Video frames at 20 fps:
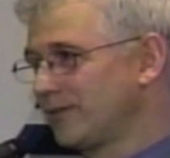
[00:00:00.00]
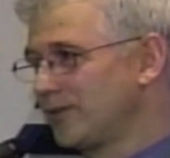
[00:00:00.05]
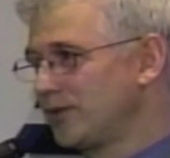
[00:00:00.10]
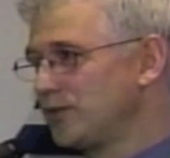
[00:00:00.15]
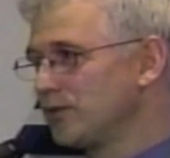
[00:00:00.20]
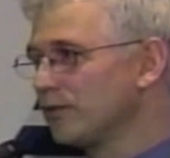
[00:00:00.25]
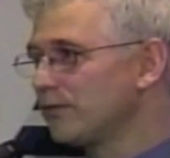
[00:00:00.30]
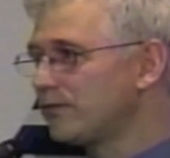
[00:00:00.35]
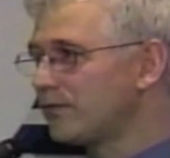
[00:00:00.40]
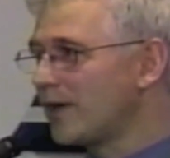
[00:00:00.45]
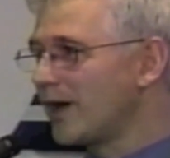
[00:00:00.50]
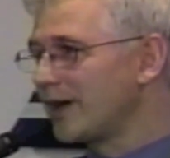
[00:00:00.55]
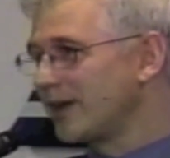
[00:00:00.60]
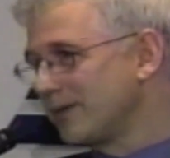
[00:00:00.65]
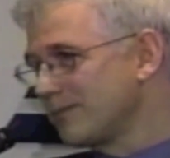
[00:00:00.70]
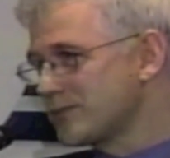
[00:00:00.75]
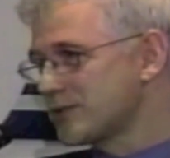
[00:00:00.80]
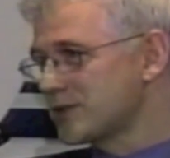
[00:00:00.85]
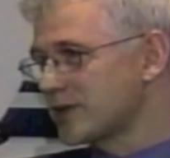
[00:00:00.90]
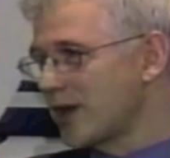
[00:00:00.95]
you'll find
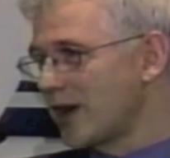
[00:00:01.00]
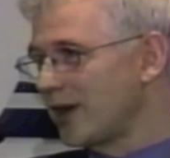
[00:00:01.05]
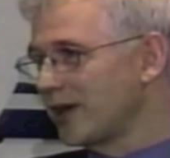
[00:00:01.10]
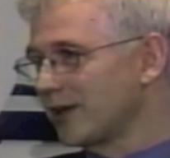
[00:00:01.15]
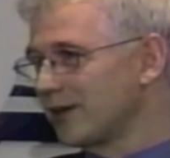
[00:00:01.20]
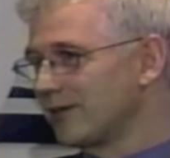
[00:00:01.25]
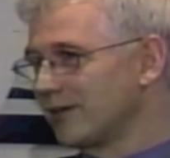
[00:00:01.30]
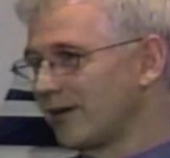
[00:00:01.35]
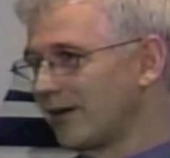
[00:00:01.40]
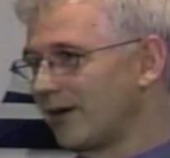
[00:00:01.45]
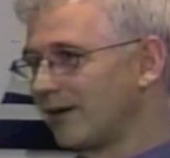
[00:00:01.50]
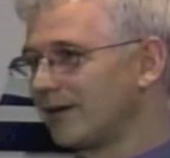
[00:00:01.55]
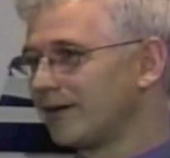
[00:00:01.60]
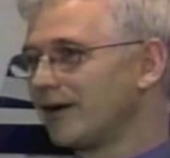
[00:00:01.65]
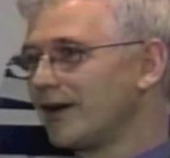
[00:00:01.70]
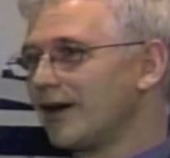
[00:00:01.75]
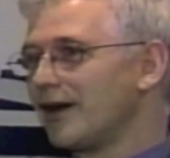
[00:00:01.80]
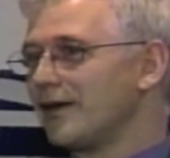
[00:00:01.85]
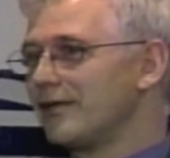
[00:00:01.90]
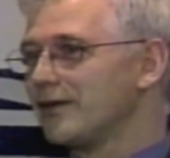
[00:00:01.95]
him saying in there
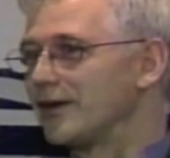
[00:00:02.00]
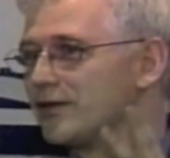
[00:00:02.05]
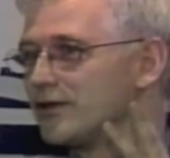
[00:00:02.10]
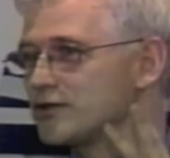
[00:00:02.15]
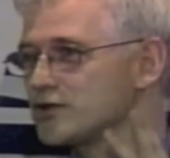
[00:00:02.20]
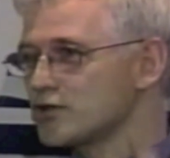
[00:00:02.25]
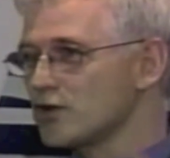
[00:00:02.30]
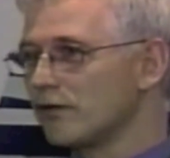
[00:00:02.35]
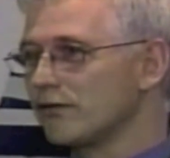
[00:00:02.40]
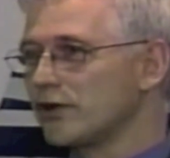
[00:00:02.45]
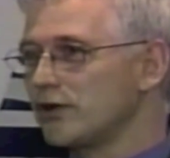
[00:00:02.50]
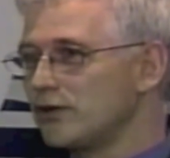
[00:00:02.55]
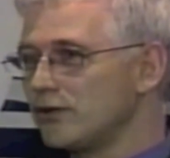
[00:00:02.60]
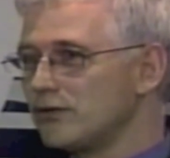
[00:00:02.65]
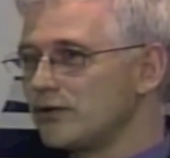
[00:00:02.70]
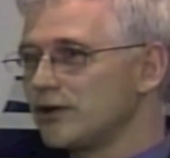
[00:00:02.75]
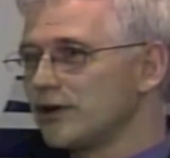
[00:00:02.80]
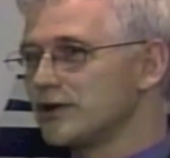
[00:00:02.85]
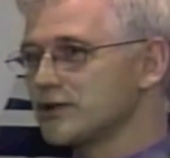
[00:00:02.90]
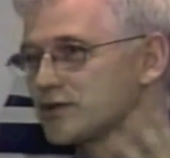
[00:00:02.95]
that the Soviet
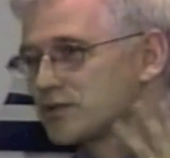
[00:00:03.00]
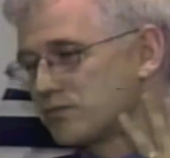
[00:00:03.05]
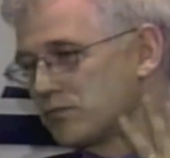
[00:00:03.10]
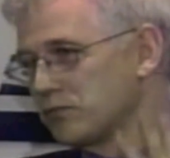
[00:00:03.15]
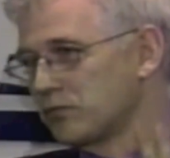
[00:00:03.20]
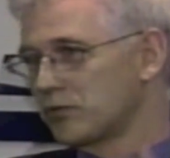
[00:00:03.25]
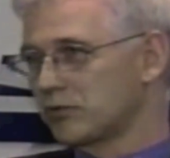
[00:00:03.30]
Union is